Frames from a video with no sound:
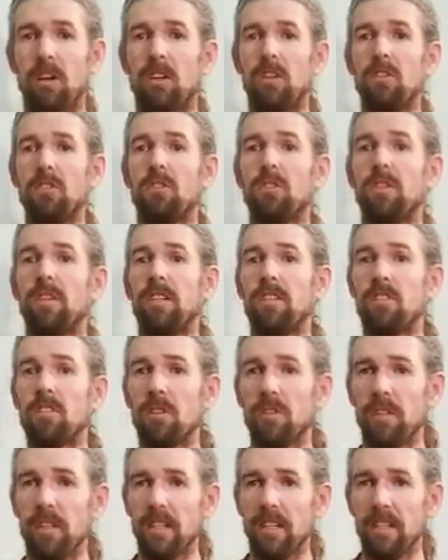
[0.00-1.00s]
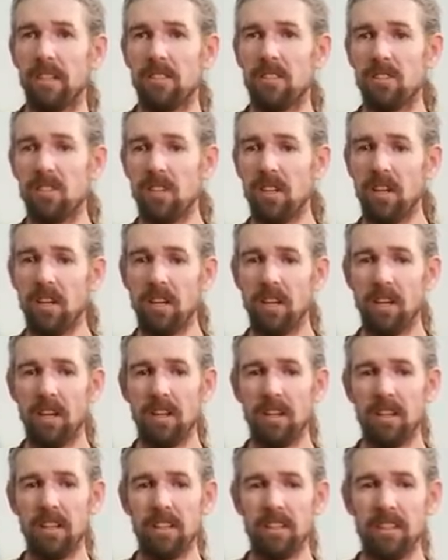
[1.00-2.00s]
alter it so that it's
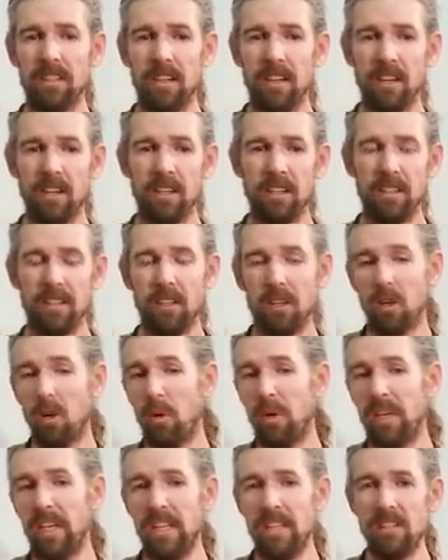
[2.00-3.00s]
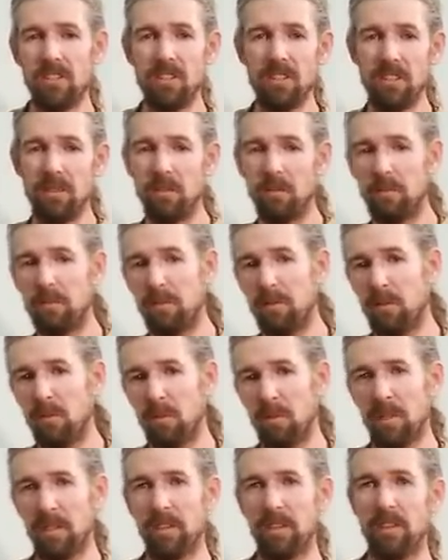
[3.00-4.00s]
cohesive
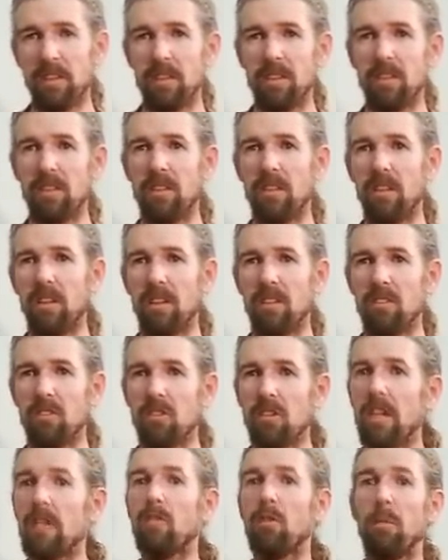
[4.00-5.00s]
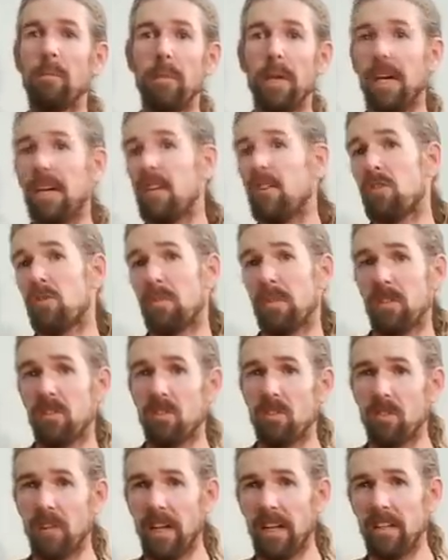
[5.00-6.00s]
with a general management
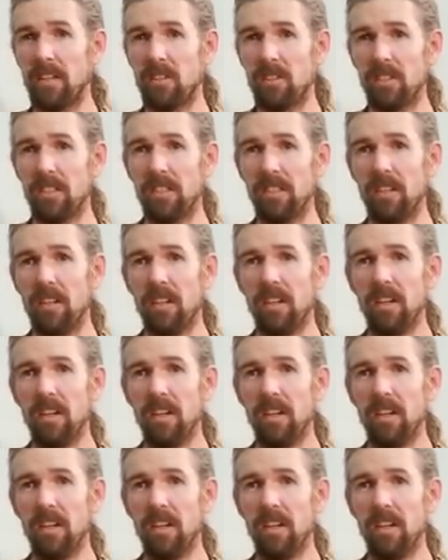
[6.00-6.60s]
strategy.